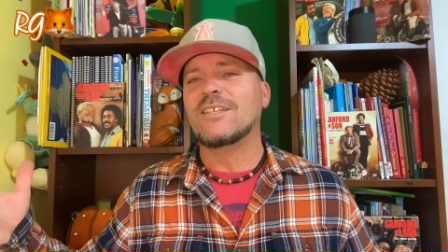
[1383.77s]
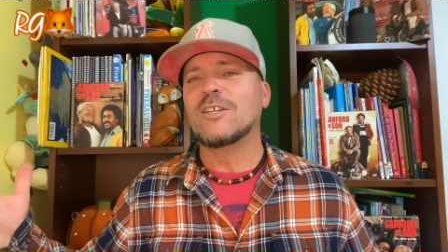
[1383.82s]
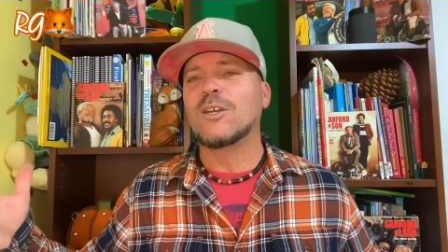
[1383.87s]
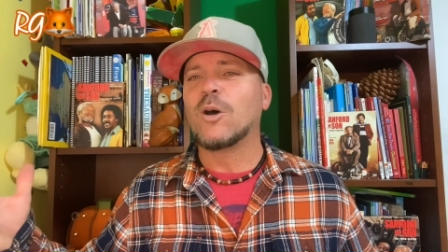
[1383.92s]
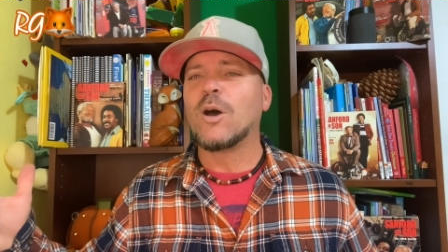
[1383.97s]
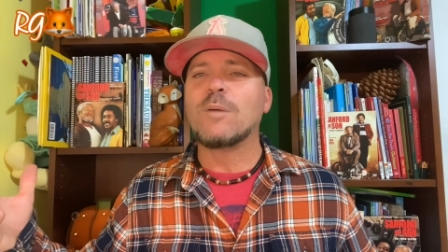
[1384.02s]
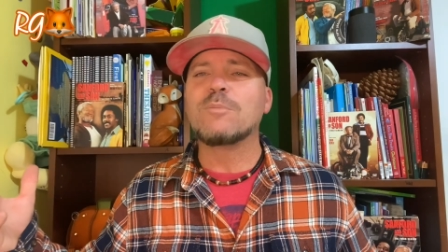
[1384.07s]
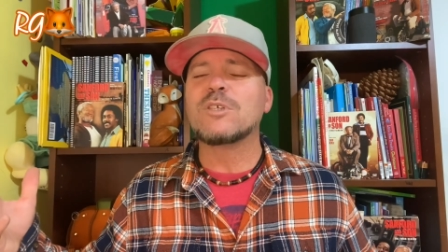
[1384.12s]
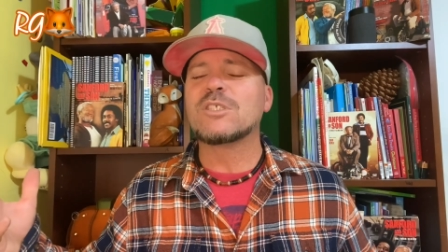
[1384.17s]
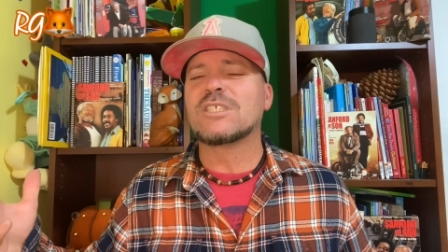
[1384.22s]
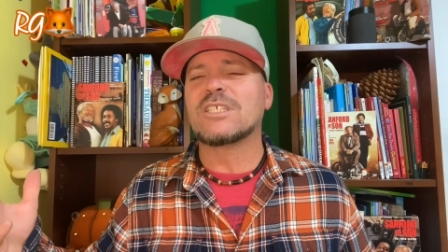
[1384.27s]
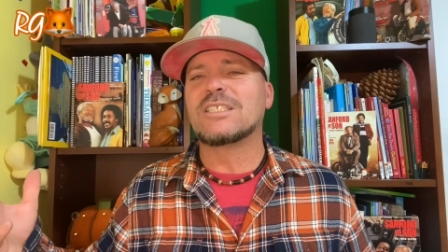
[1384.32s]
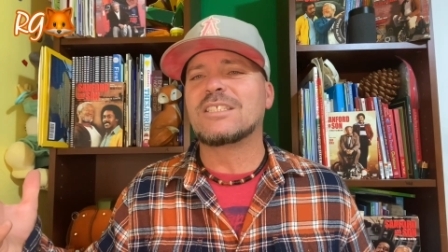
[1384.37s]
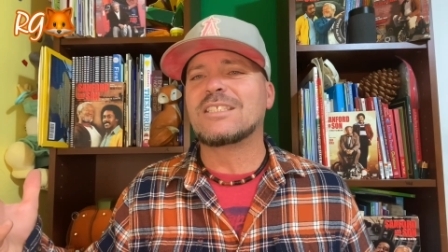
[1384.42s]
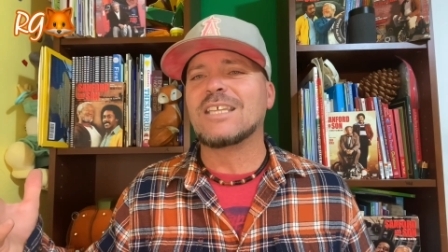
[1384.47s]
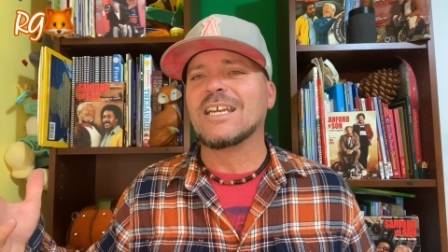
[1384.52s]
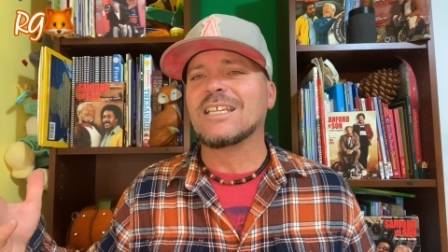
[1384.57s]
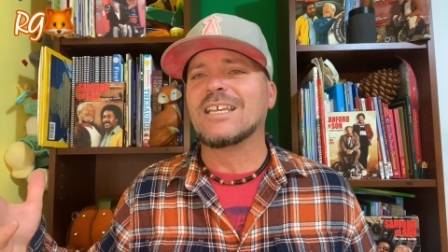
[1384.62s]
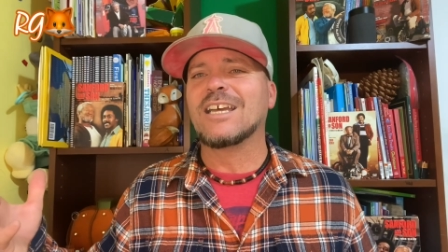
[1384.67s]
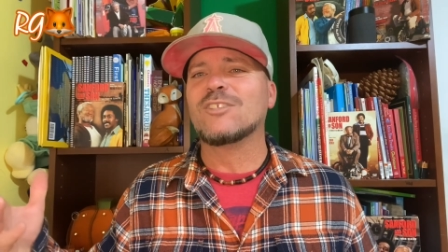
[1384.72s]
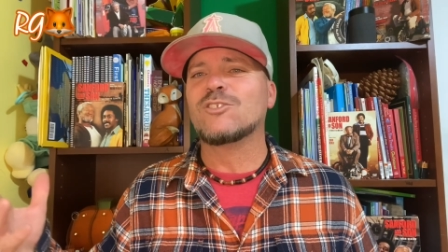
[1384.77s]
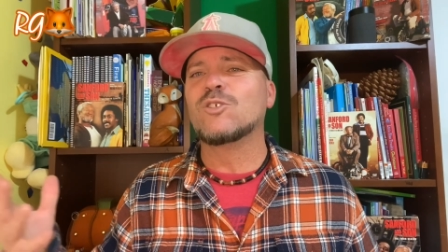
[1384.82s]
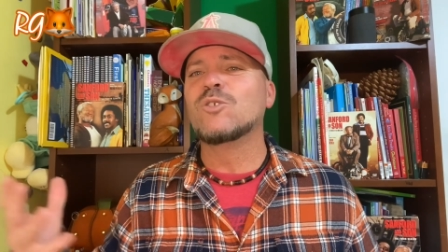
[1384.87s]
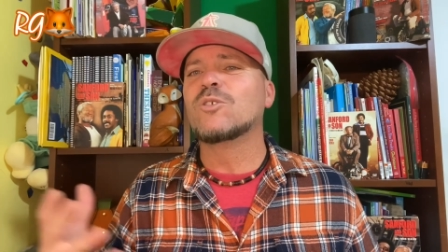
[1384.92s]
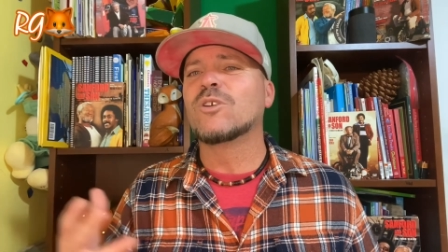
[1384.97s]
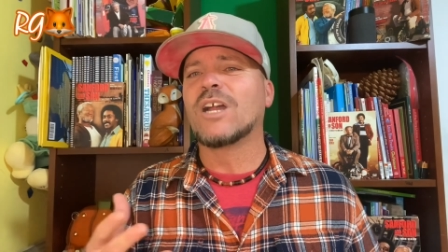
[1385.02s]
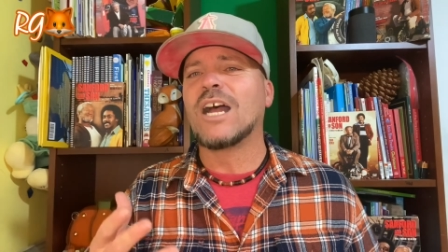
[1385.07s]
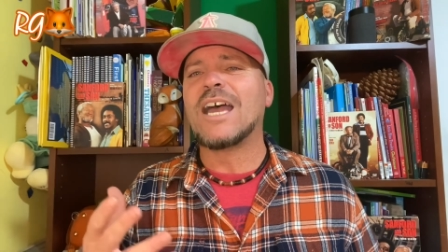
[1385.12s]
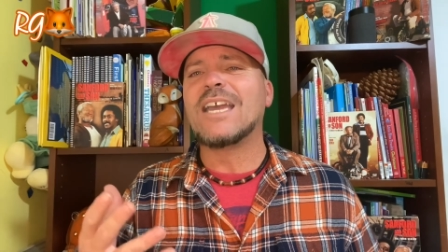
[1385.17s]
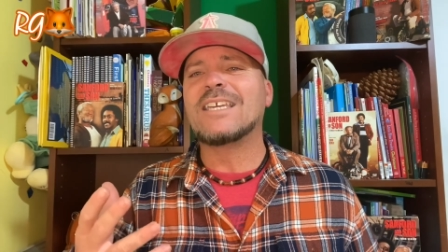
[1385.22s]
You know, I'm just a, a
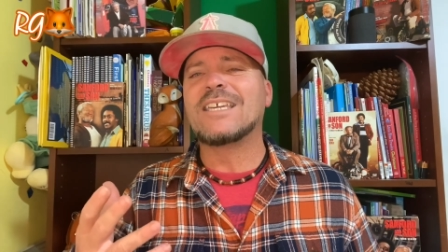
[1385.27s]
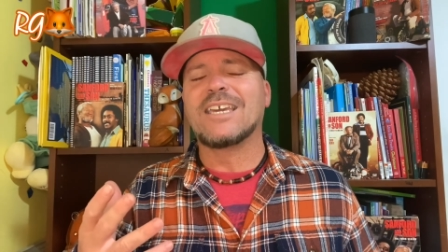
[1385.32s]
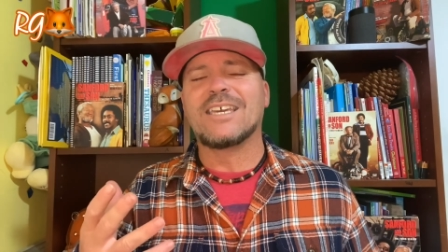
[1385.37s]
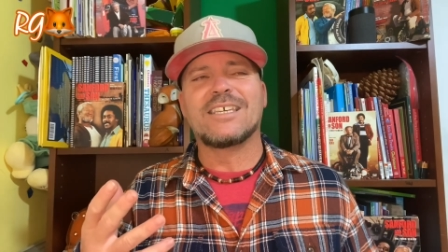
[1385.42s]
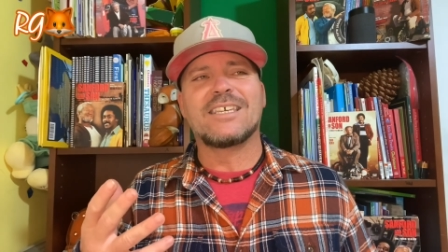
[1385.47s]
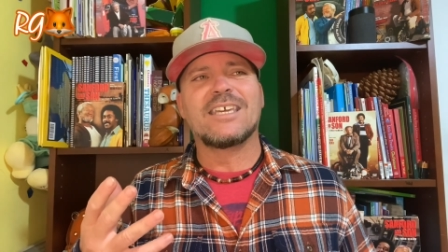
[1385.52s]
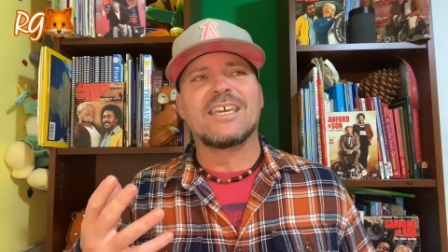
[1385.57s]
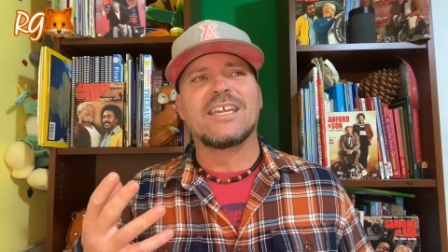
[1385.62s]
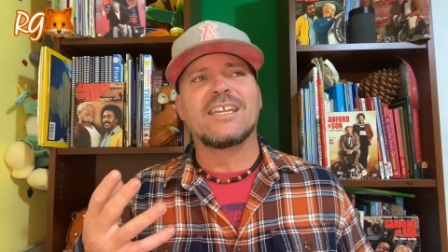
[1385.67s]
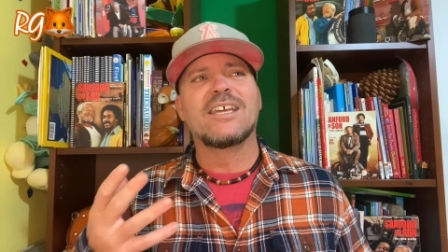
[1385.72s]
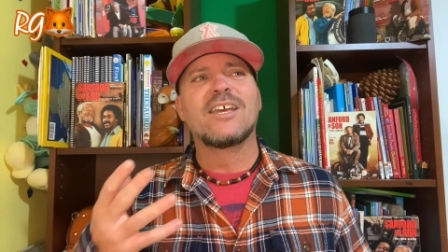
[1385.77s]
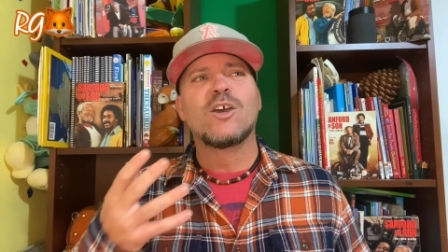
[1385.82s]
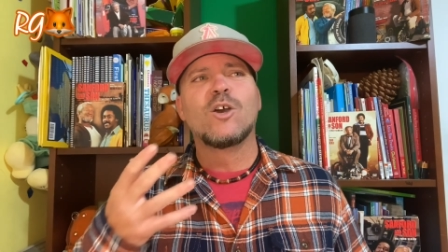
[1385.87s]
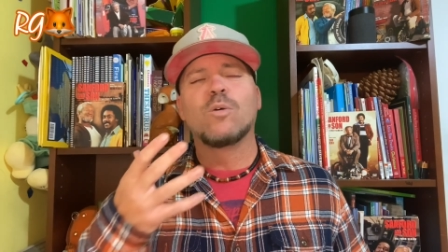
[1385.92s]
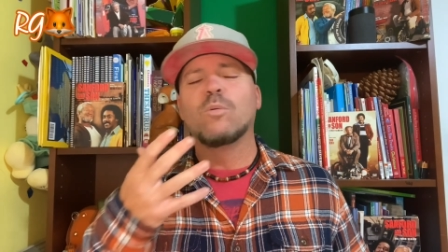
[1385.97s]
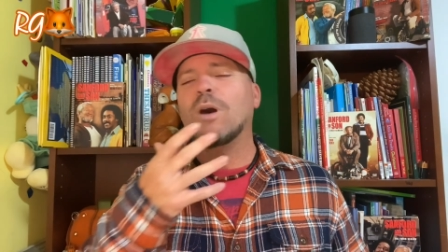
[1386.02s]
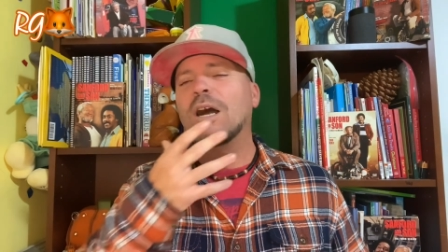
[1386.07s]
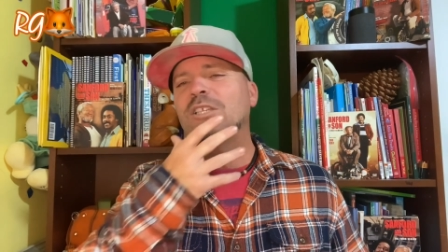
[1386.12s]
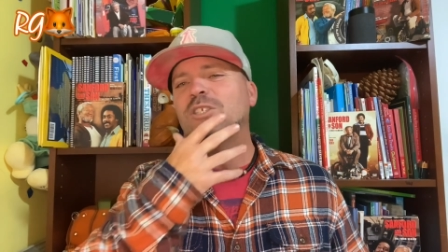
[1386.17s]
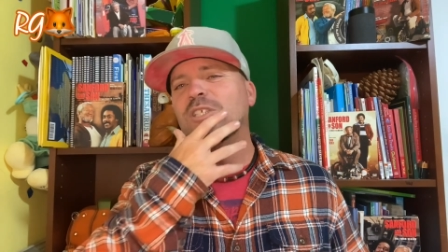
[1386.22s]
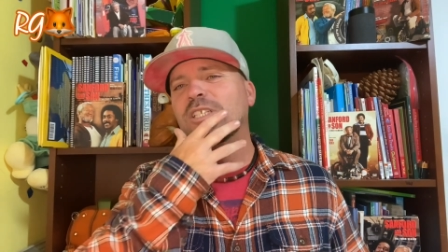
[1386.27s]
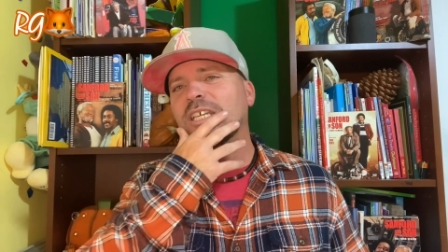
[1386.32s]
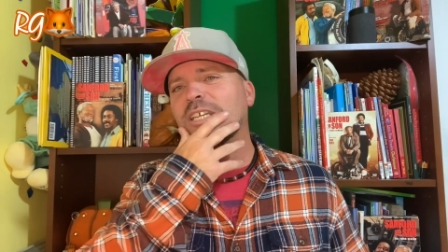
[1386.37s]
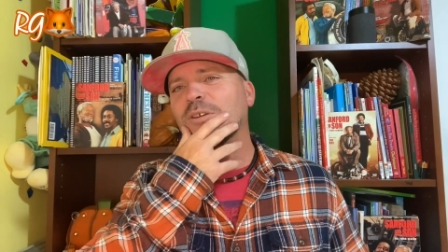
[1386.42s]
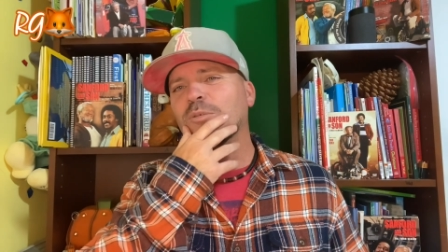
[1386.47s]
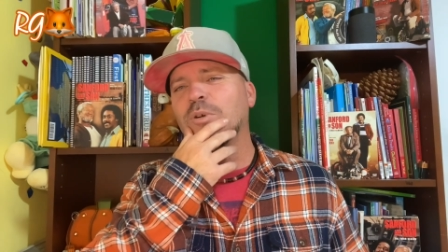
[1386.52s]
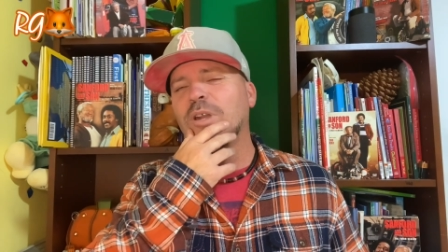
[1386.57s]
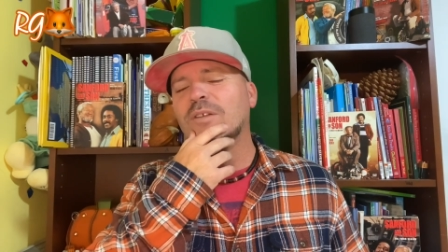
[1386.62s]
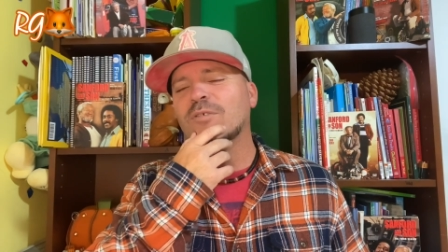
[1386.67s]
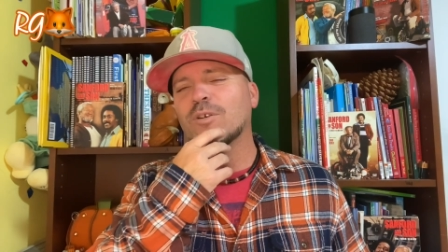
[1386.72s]
junior high kid watching it or
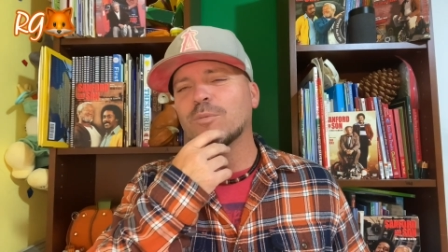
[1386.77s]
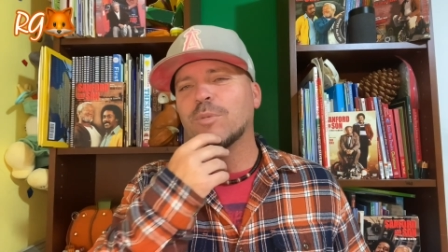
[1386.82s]
whatever,